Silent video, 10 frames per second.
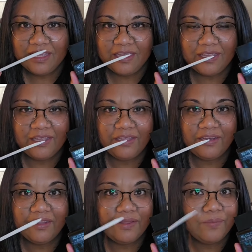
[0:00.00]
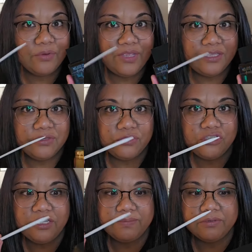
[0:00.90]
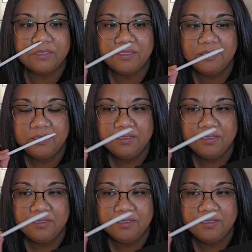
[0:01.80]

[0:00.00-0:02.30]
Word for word: in Mojito Chypre.